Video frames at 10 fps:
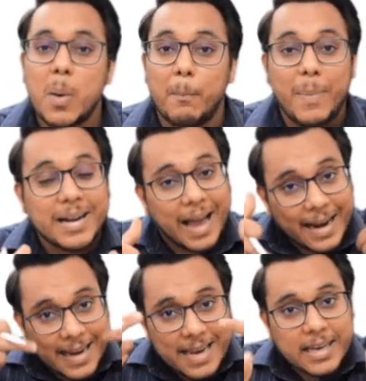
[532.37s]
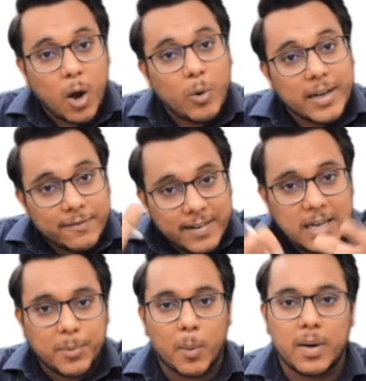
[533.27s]
But again, now a
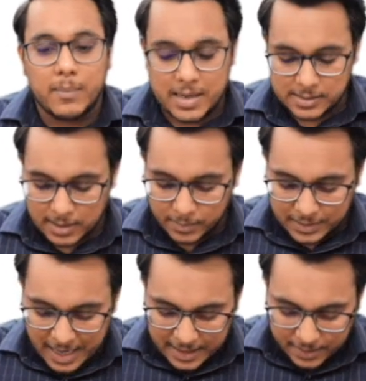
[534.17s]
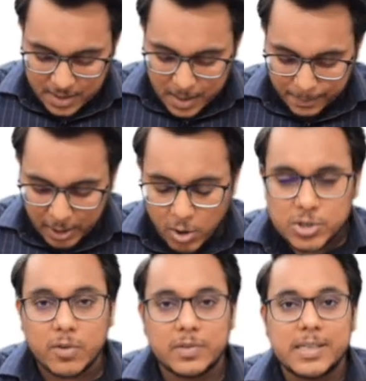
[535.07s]
different problem has come, that because
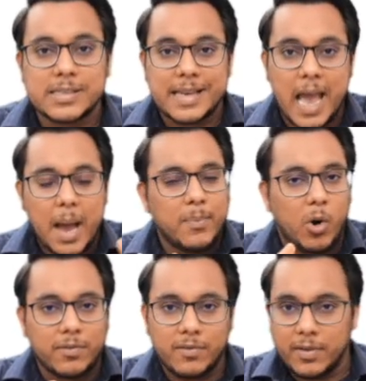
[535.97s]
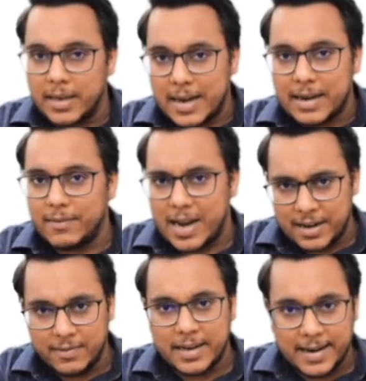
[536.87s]
of this gap of 1 and
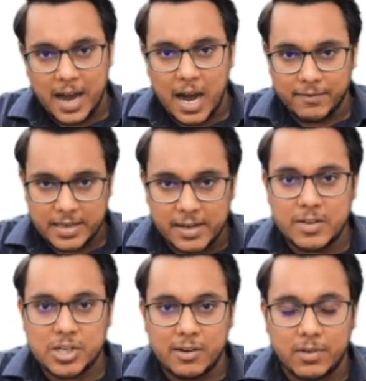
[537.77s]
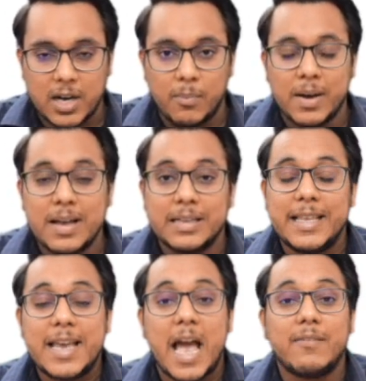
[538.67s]
1.5 years which have come,
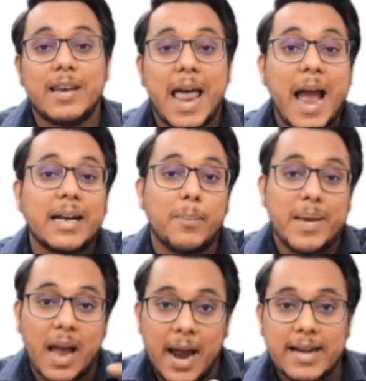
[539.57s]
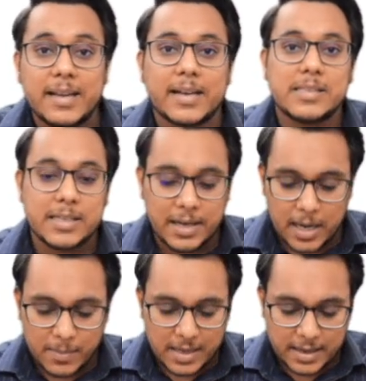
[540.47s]
they have lagged behind
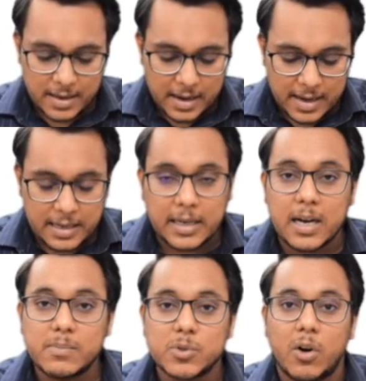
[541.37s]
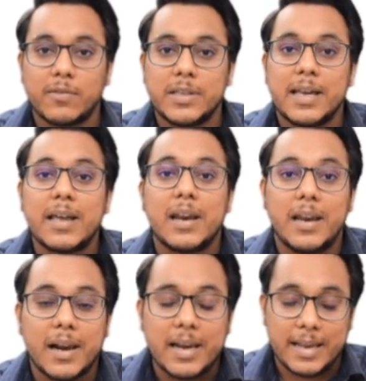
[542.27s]
considerably in terms of their
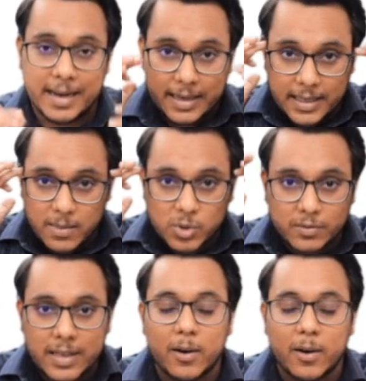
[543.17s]
learning, in terms of their